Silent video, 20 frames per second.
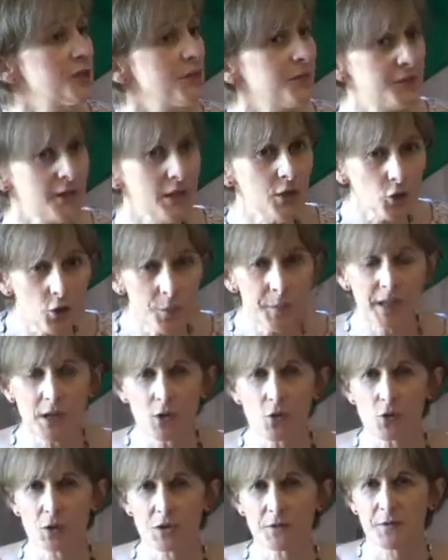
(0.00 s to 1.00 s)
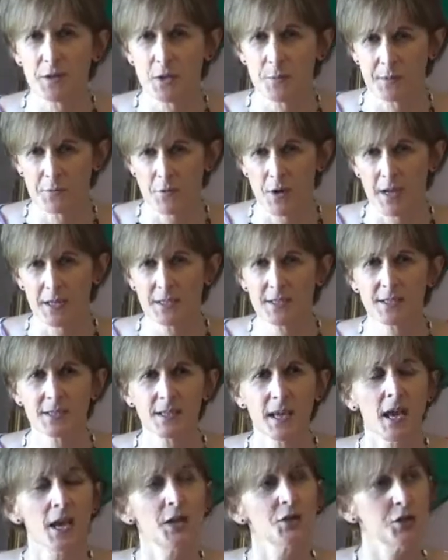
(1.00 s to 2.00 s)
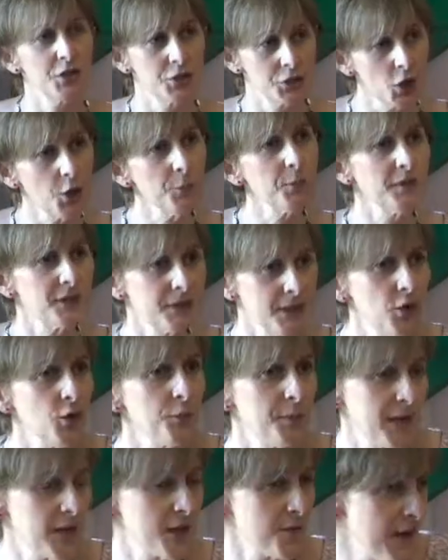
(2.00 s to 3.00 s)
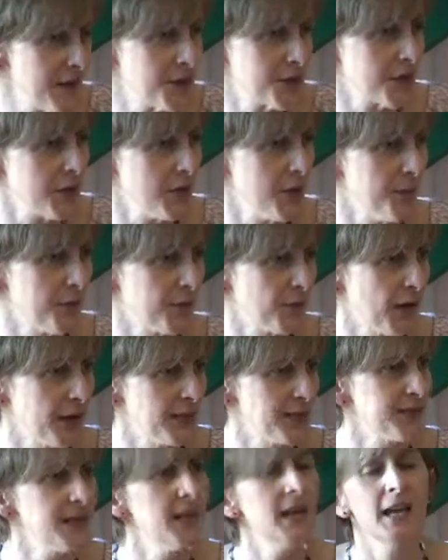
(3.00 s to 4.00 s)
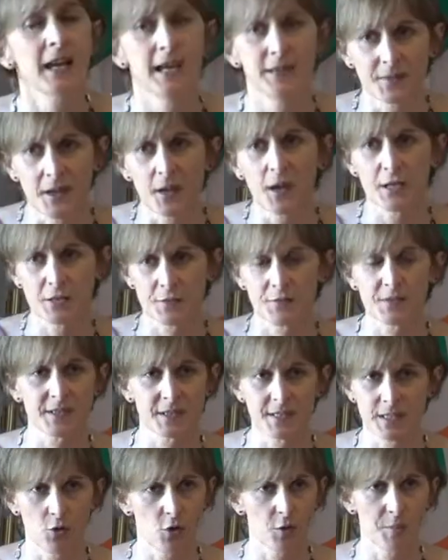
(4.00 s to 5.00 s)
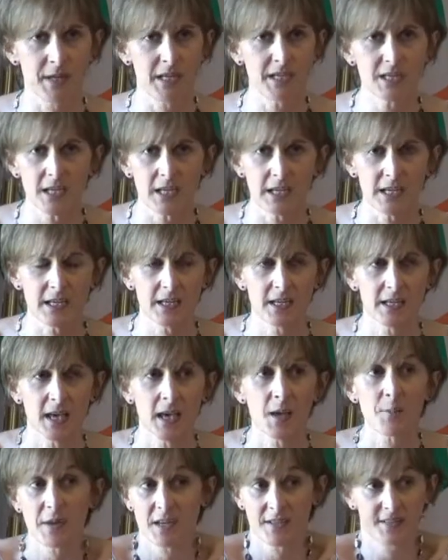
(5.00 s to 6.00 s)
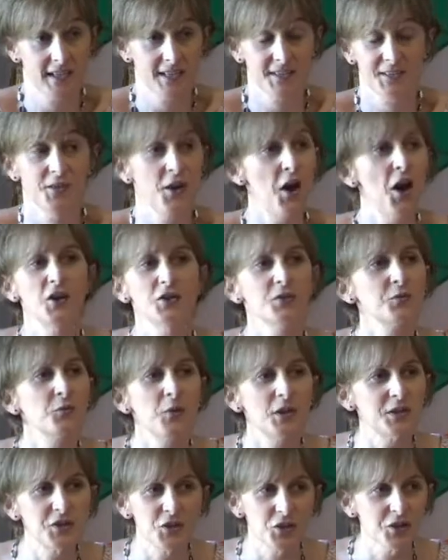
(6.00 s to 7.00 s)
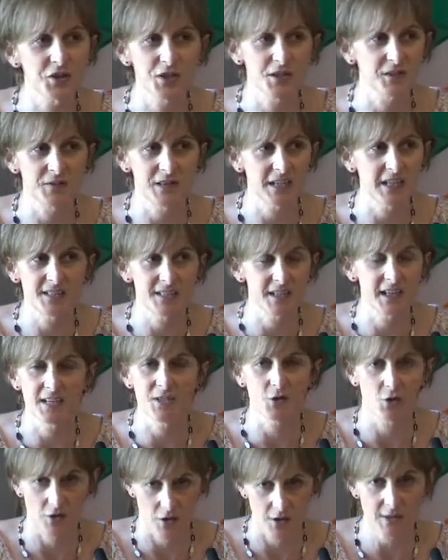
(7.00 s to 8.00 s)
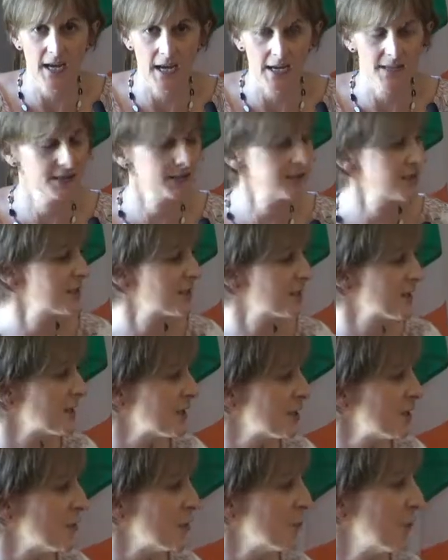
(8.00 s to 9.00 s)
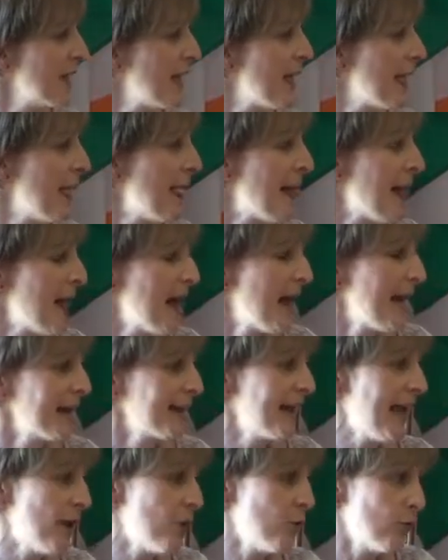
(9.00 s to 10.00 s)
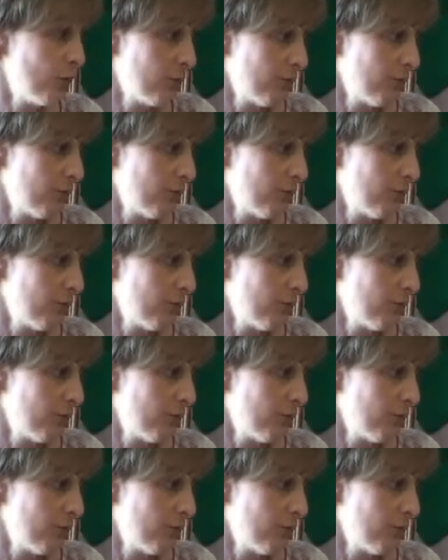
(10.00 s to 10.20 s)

of the European Court of Human Rights should interpret the European Convention on Human Rights in the light of the CRPD, because that's not what judges of the ECHR are tasked to do. Now,